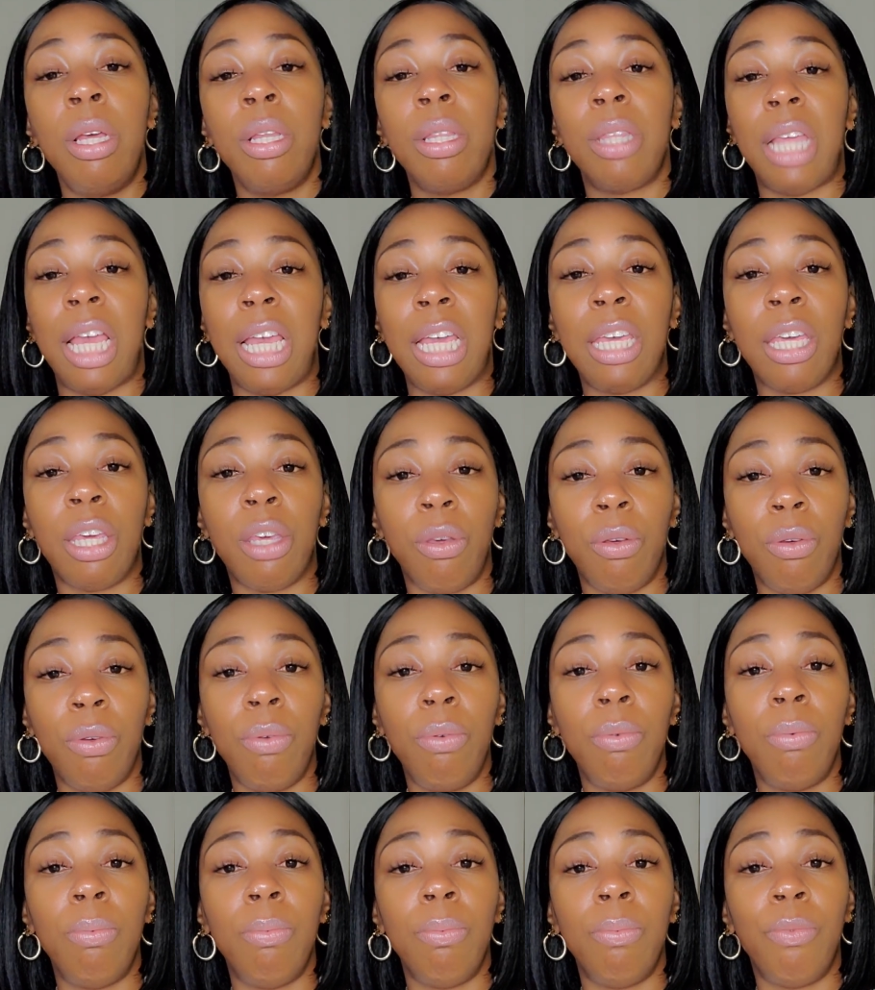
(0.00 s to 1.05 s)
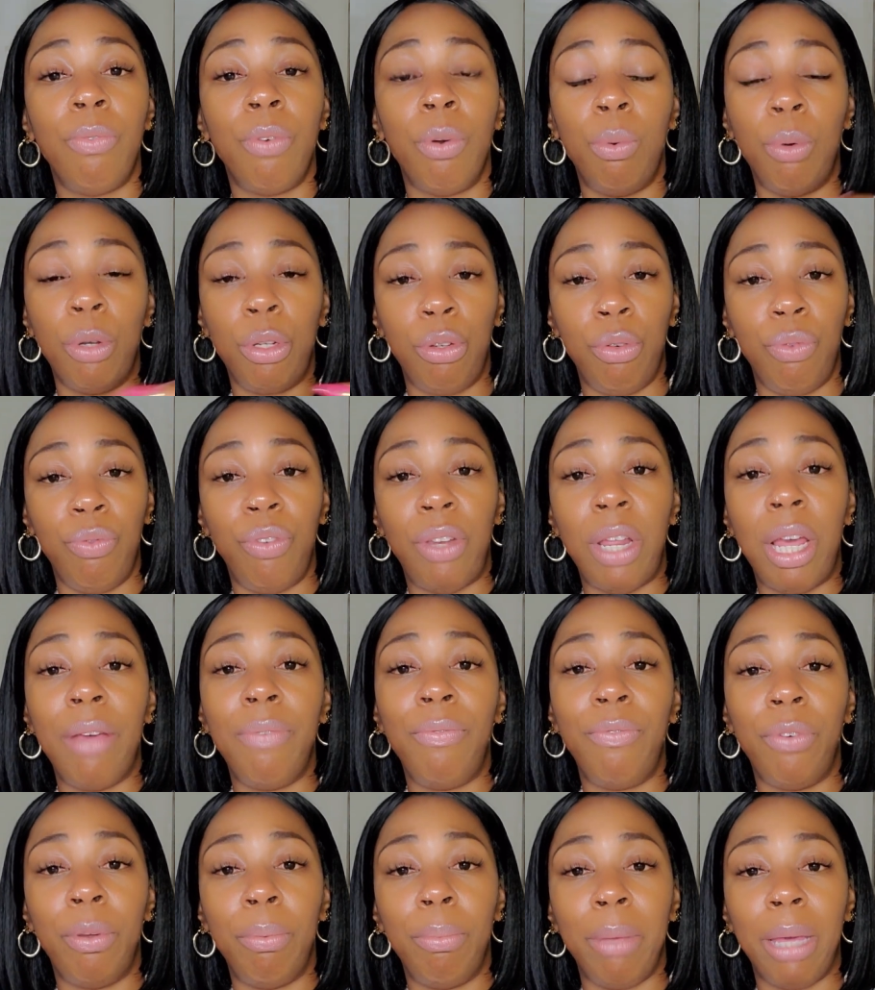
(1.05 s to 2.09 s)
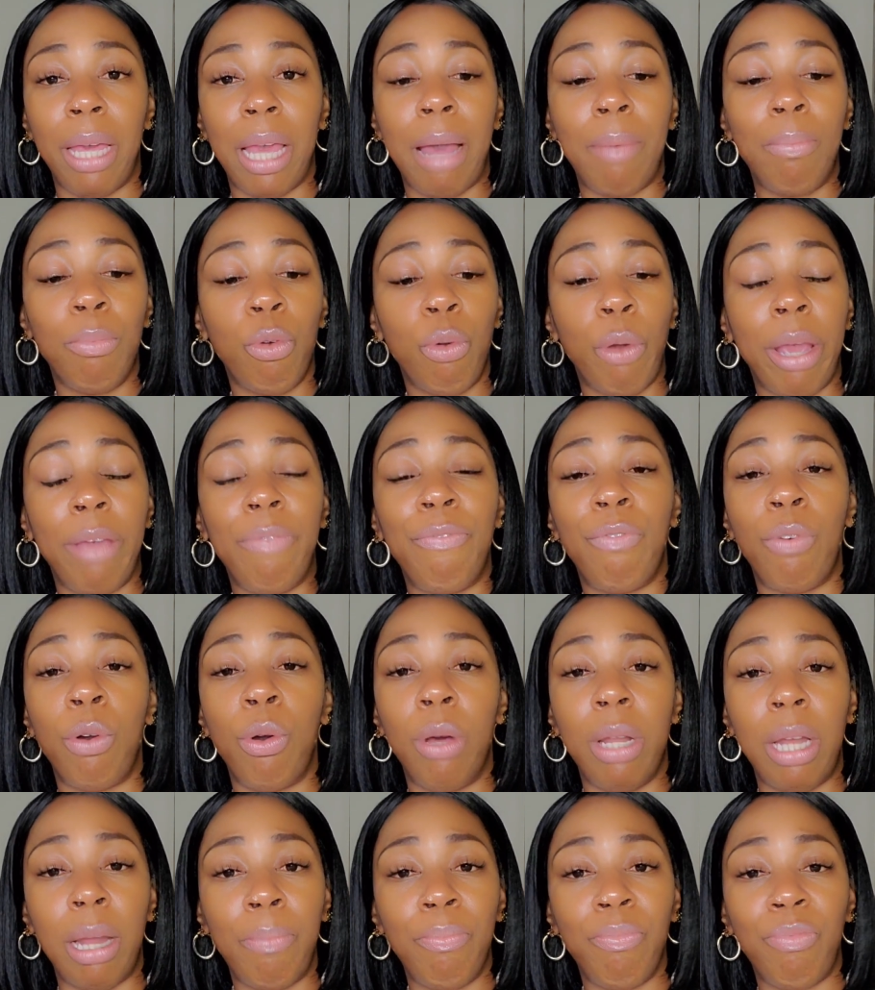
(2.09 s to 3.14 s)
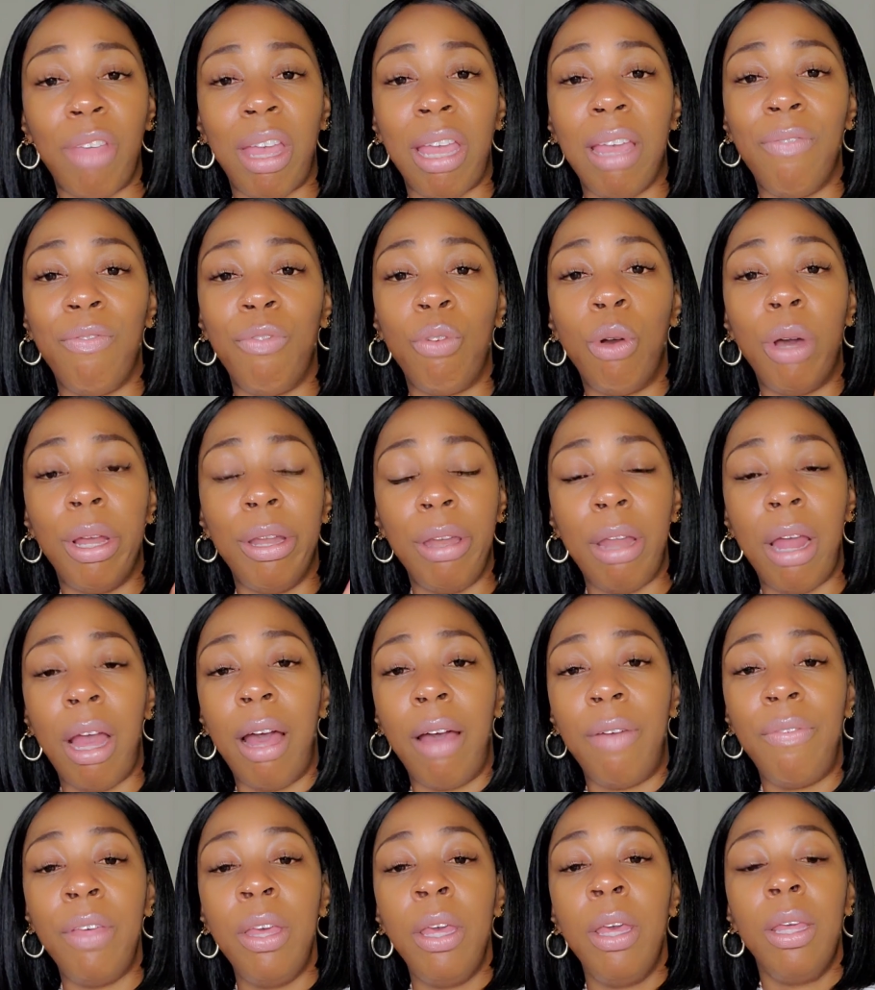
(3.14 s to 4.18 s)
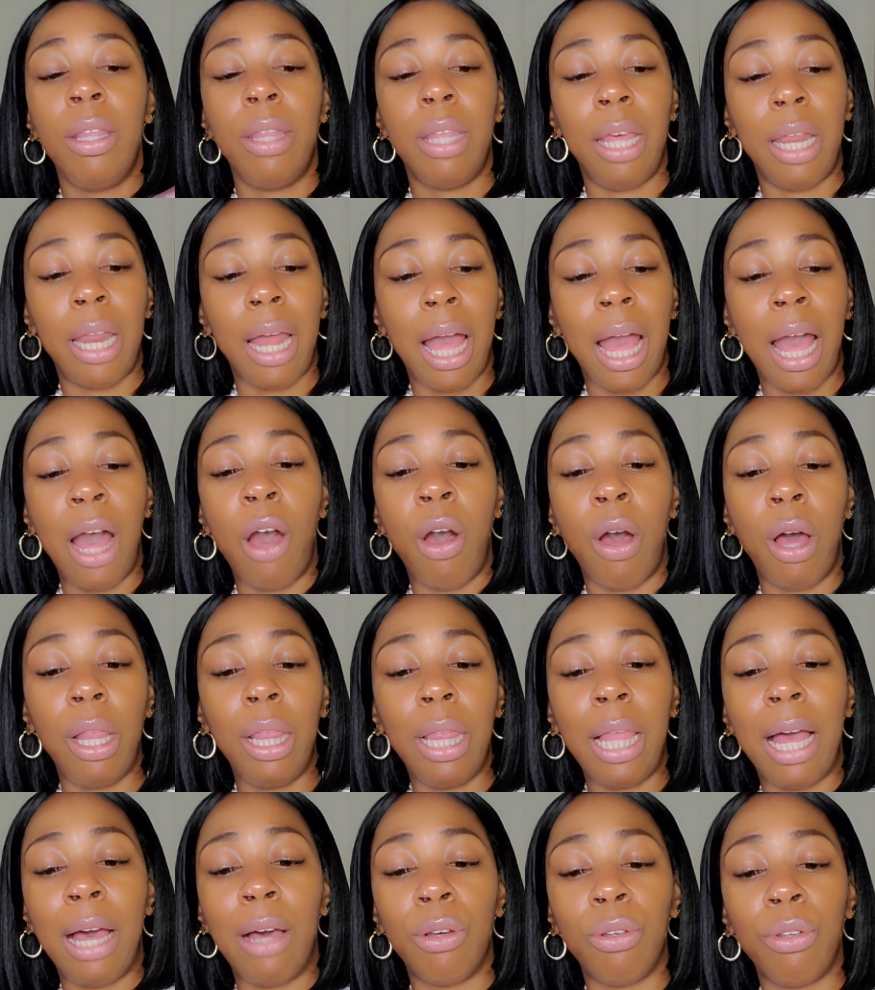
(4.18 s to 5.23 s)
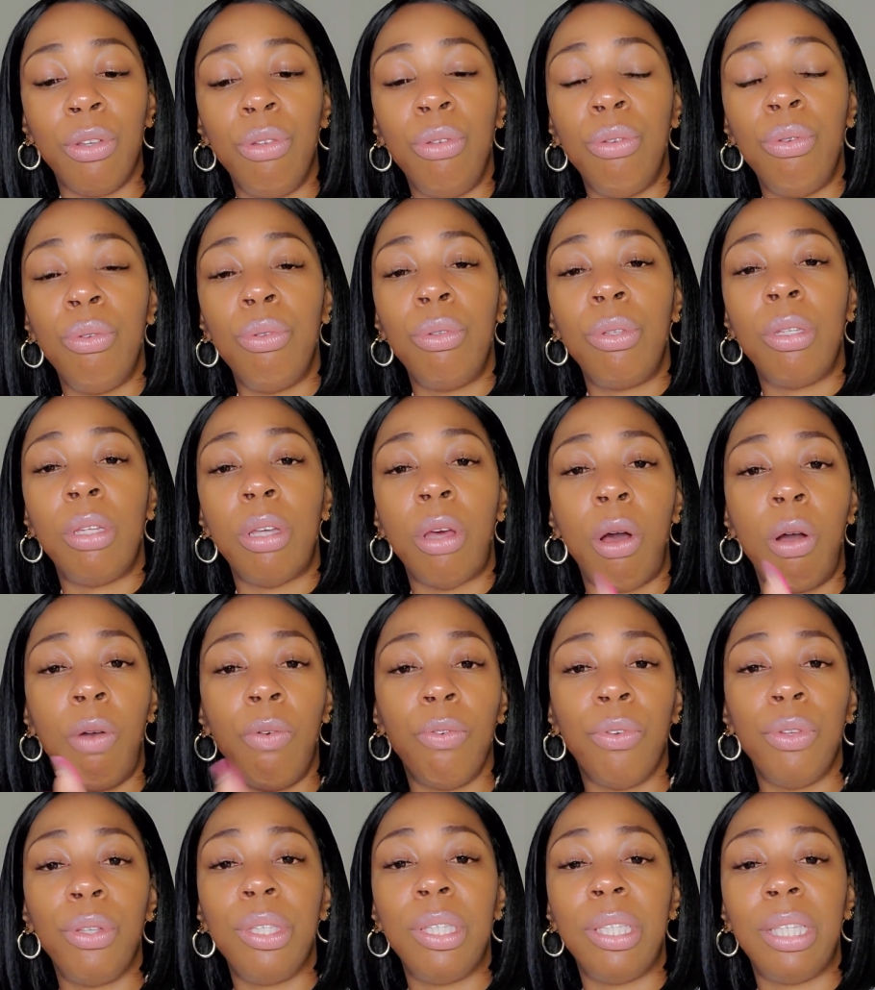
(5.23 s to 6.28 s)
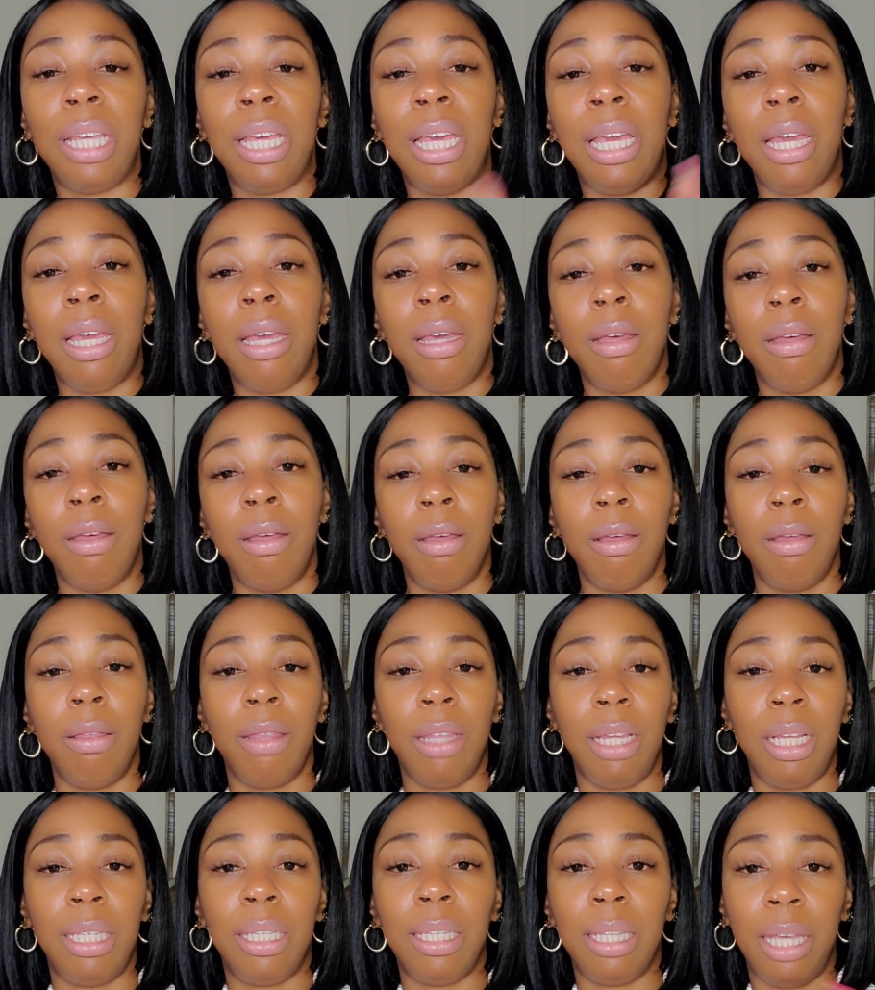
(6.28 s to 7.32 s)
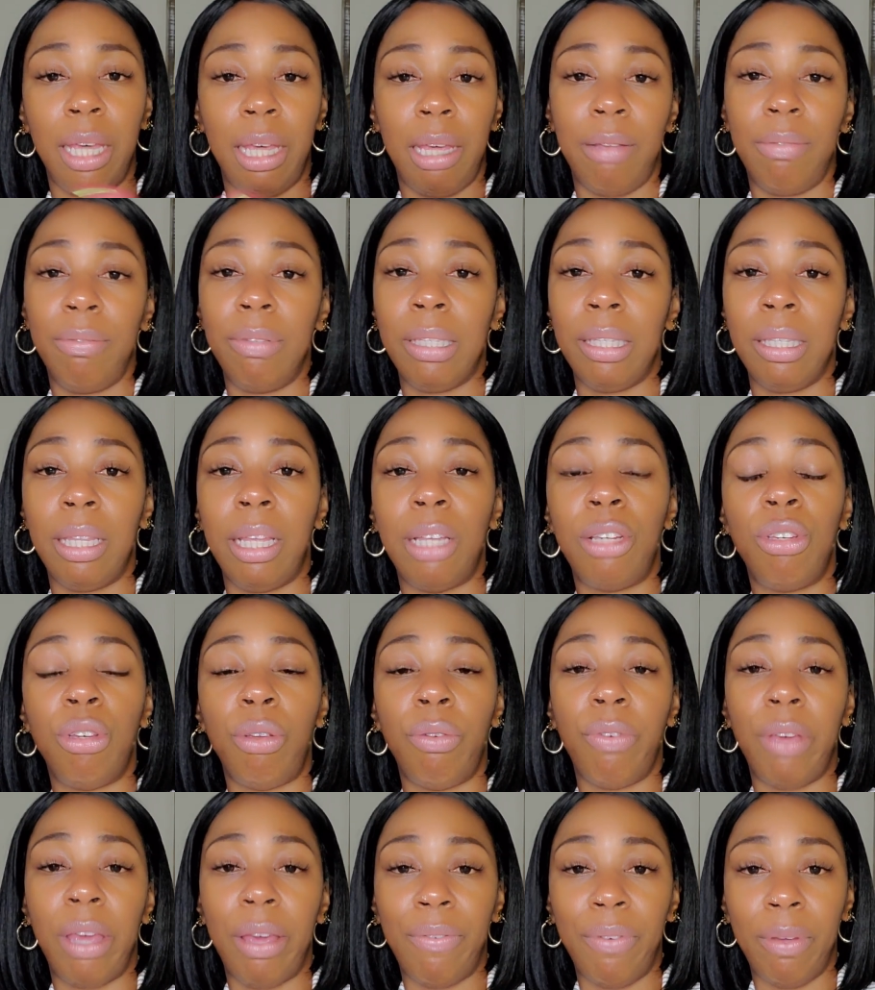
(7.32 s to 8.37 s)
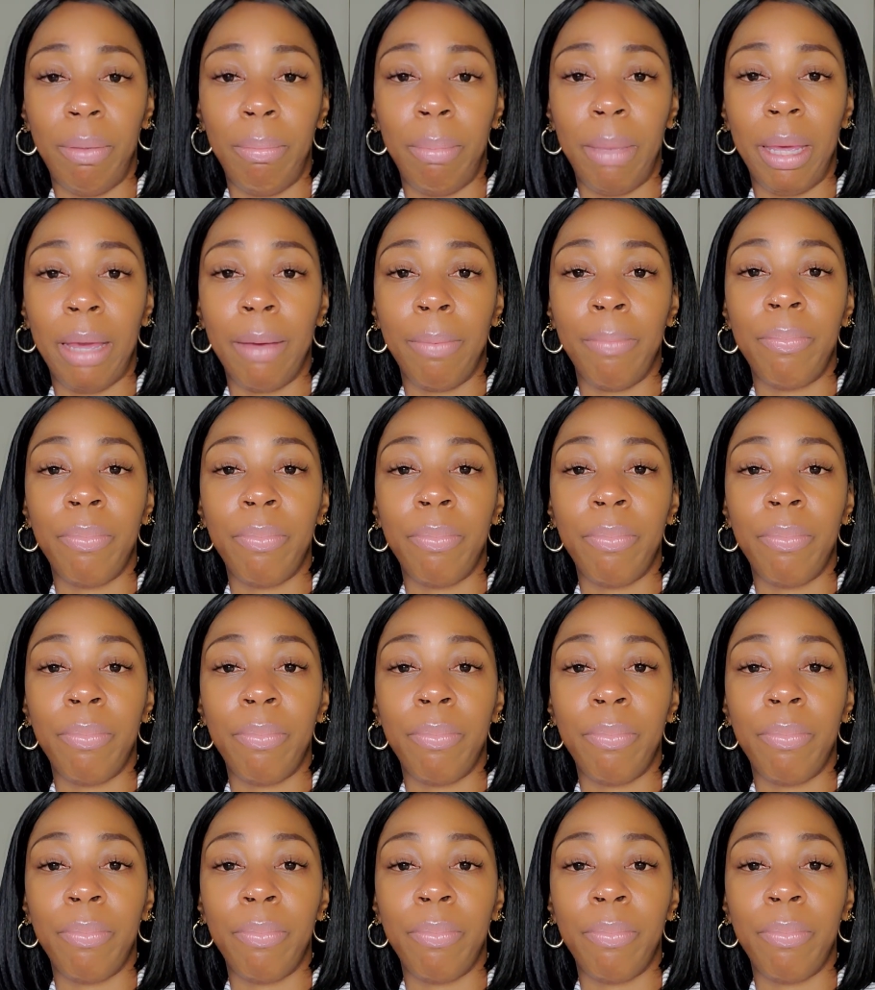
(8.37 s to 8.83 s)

Thank you for what you've done for me. I'm grateful and I'm thankful enough that I'll allow you to oversee these gifts that you've given me.